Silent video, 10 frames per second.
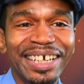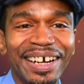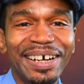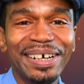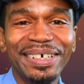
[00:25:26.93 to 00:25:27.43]

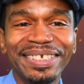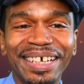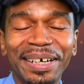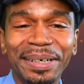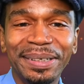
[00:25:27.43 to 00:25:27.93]
Oh
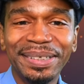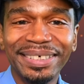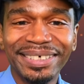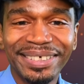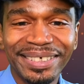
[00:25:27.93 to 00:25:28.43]
no.
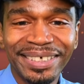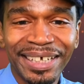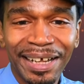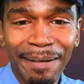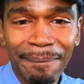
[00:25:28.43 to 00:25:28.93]

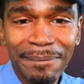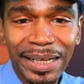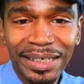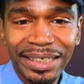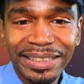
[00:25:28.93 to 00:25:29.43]

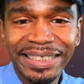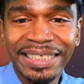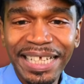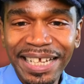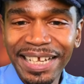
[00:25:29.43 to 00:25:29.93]

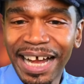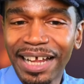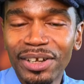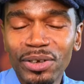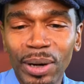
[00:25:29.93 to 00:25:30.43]
See, I
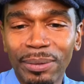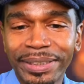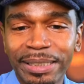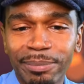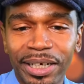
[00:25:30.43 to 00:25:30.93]
knew I
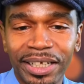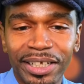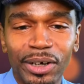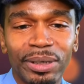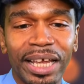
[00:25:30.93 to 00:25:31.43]
wasn't
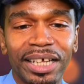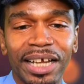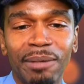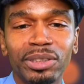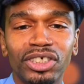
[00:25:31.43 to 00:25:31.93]
bugging. Okay,
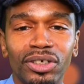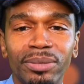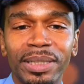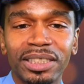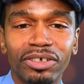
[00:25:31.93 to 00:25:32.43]
I'm gonna show you
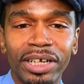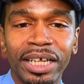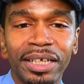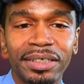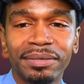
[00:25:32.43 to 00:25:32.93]
my
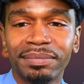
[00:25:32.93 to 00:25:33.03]
screen.